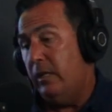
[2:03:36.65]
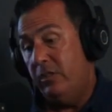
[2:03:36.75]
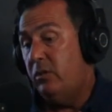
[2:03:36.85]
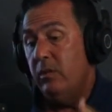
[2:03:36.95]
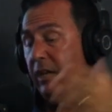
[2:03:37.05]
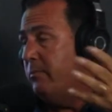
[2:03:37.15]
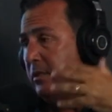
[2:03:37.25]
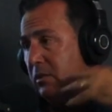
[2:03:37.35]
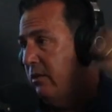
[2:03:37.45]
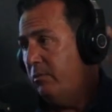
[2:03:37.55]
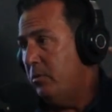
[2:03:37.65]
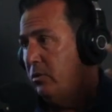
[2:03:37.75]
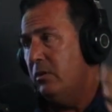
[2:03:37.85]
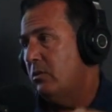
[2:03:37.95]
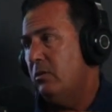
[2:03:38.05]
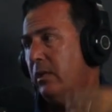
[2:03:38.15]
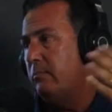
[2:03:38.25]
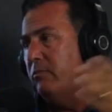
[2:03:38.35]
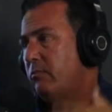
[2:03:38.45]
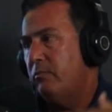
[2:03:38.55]
I still have my stuff in Brazil, so
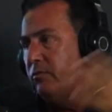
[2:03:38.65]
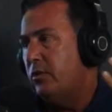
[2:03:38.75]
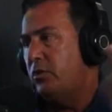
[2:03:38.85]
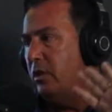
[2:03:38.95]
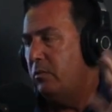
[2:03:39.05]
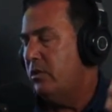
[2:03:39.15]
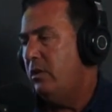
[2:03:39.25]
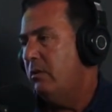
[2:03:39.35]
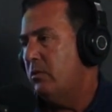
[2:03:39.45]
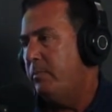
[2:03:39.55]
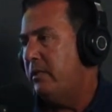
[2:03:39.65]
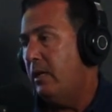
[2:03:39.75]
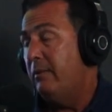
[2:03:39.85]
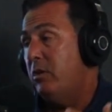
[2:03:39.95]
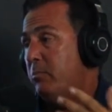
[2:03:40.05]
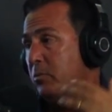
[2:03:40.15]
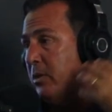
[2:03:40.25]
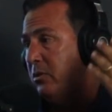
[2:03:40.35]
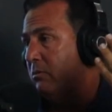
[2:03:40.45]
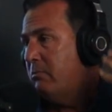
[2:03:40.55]
first year was here. I went to
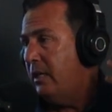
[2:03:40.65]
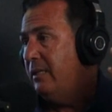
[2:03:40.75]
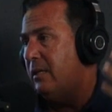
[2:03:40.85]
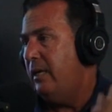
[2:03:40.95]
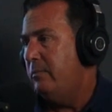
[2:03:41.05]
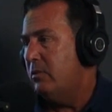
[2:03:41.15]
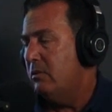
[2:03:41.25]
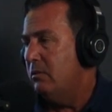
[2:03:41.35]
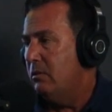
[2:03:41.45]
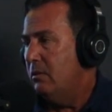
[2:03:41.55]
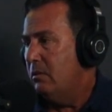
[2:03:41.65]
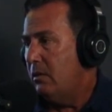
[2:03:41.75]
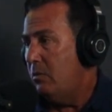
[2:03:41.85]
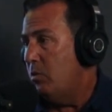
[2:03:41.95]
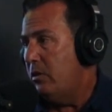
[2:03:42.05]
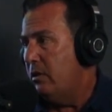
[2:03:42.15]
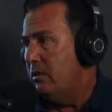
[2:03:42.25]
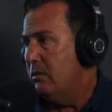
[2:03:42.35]
Brazil 10 times in 1 year.